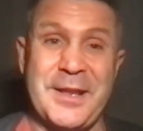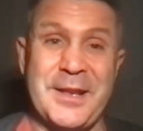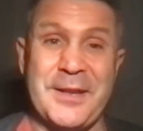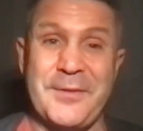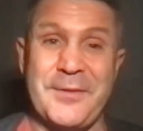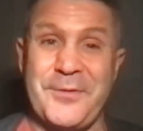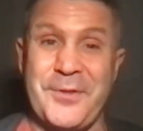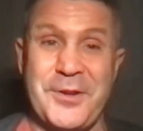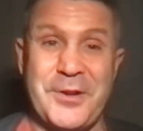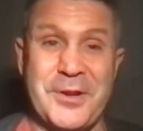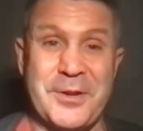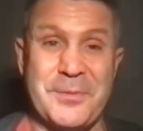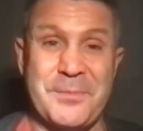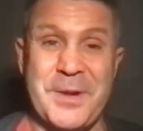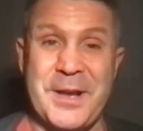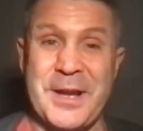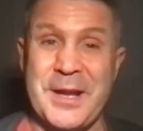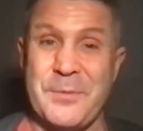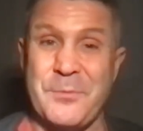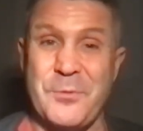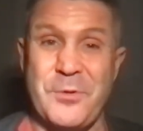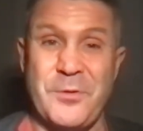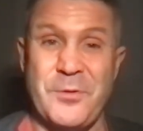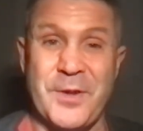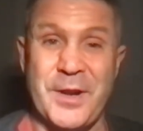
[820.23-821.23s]
If you can make a
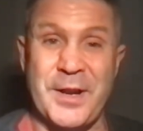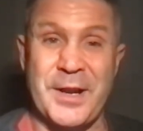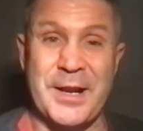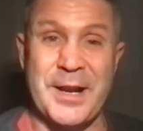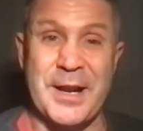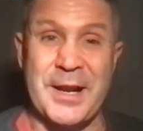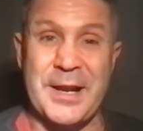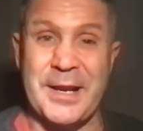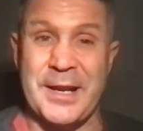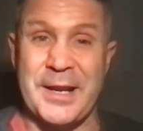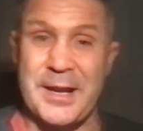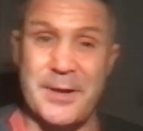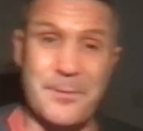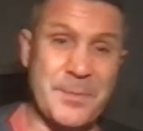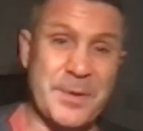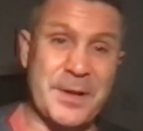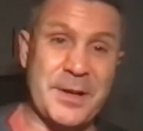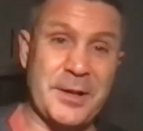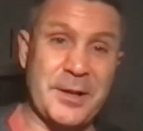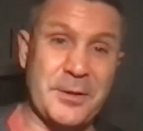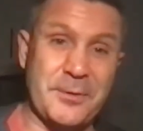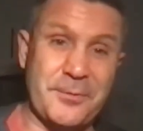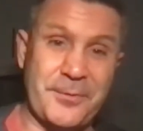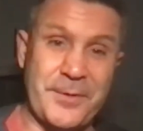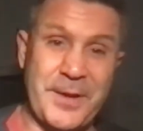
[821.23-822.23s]
move on a guy, like give him a
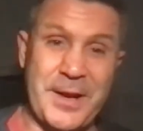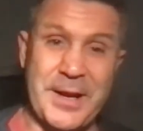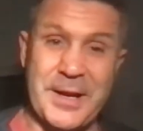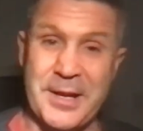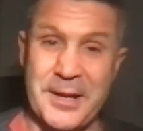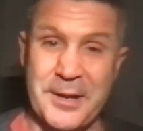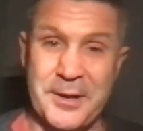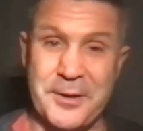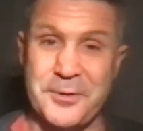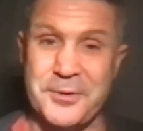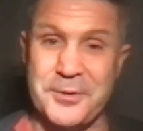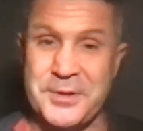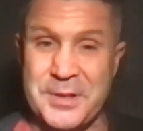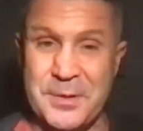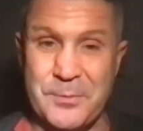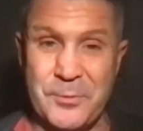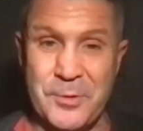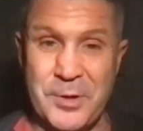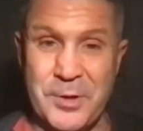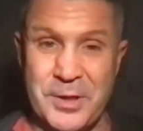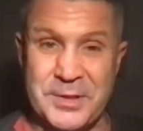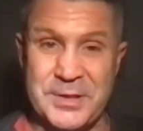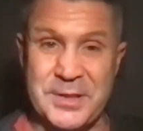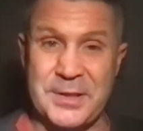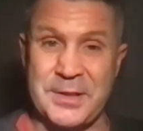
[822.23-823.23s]
little fake and go somewhere
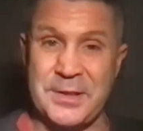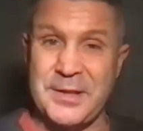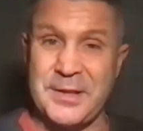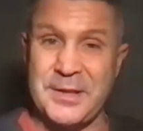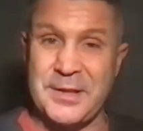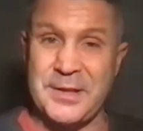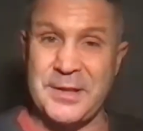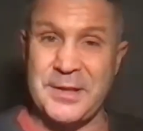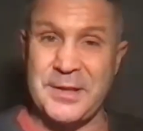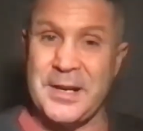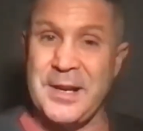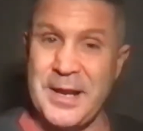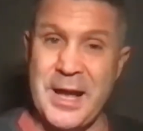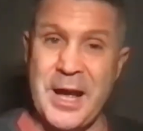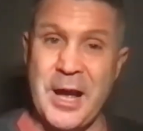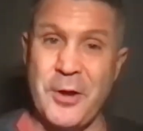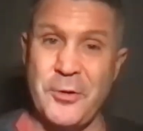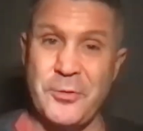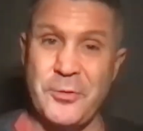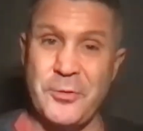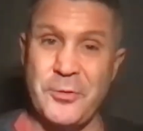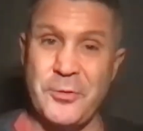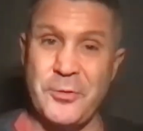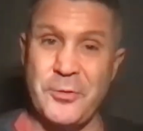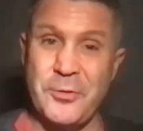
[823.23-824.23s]
else and
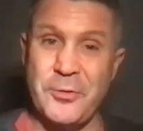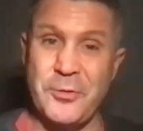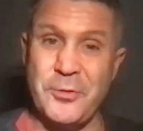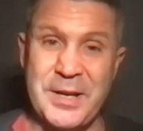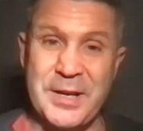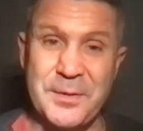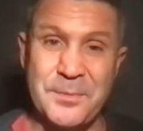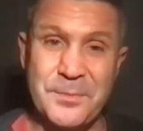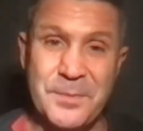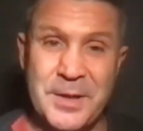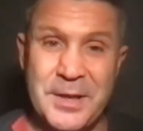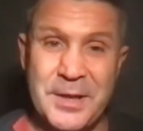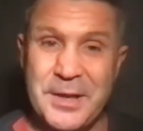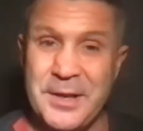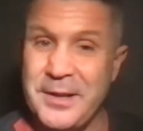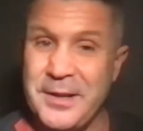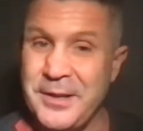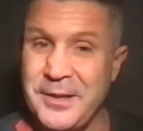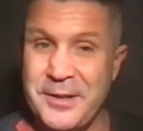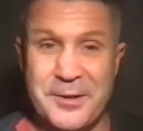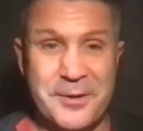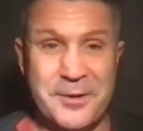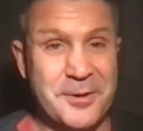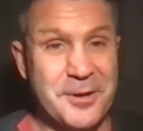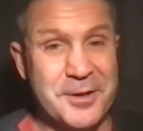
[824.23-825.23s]
outspeed him,
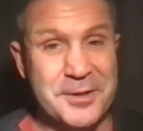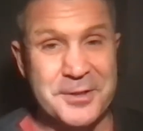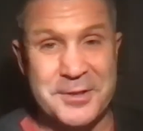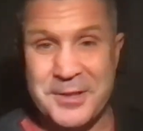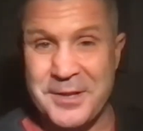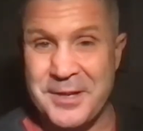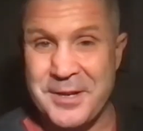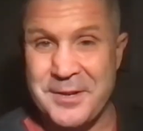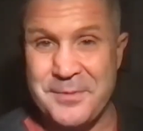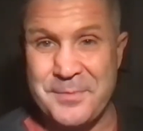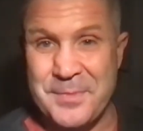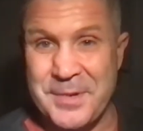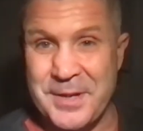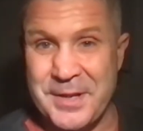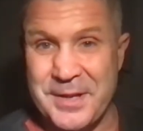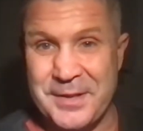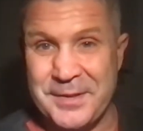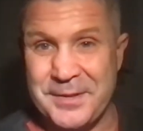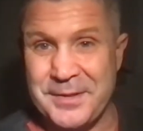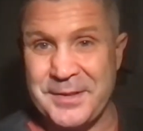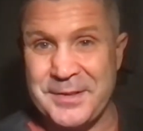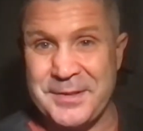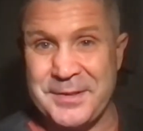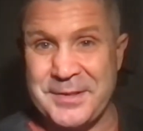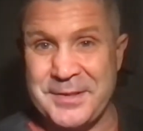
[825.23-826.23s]
you're on top, man.
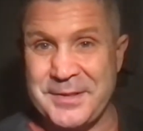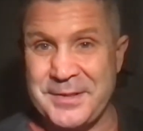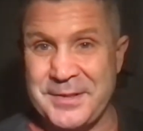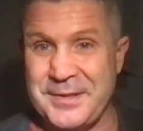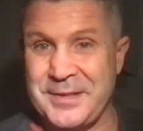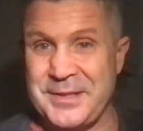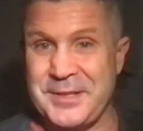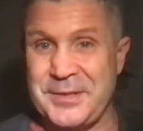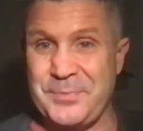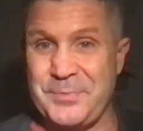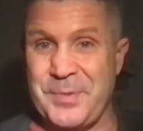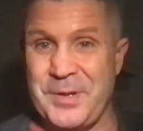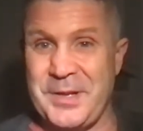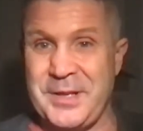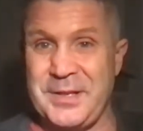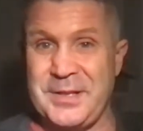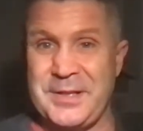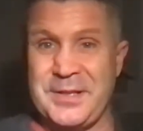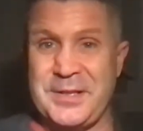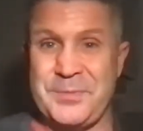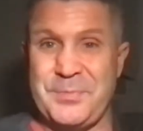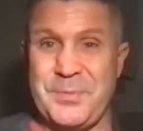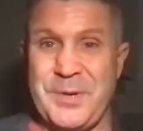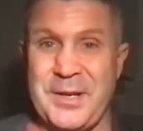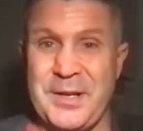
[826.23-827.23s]
It's the speed
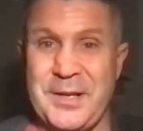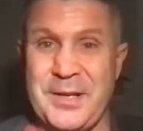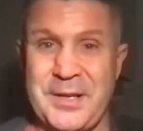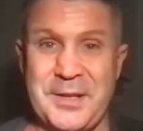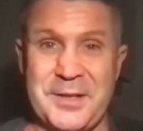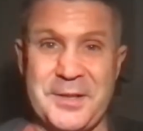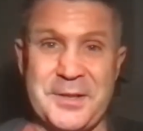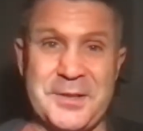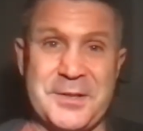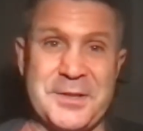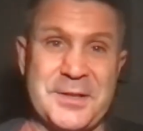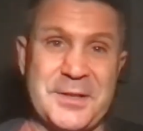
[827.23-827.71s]
kills.